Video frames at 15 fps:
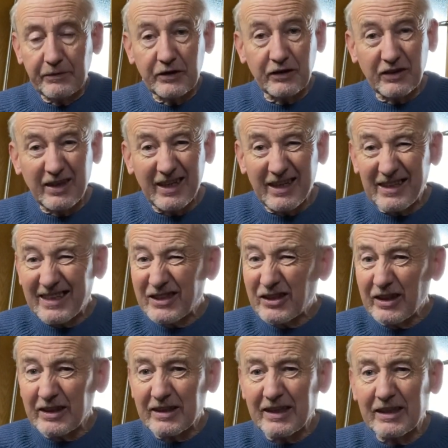As I say,
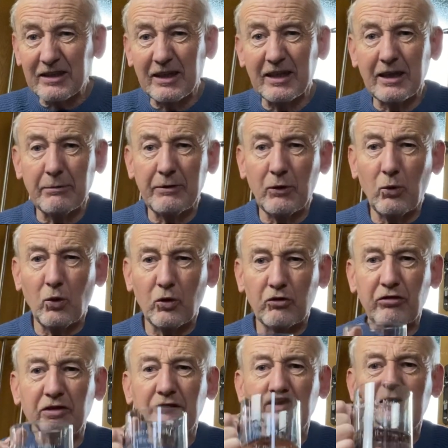initially it tastes a little bit
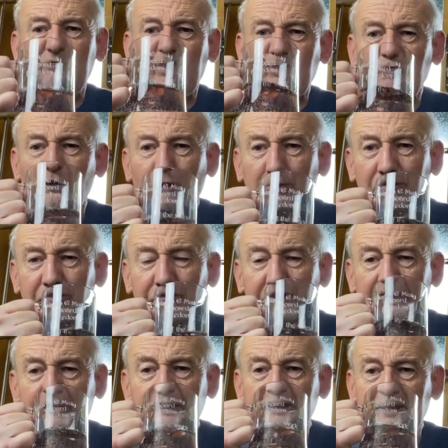watery until you've had a couple of
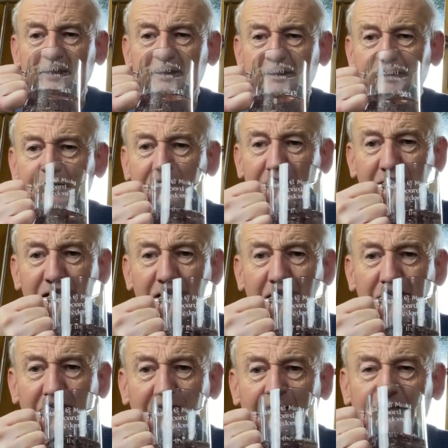drinks, and then you can
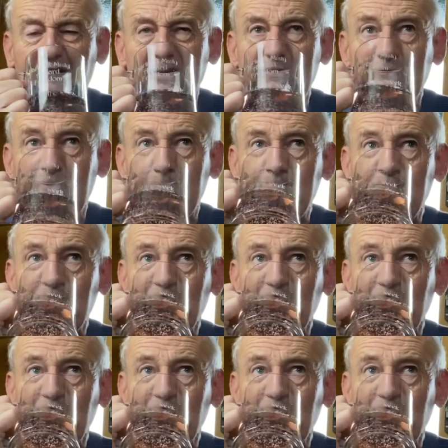start to get the flavour.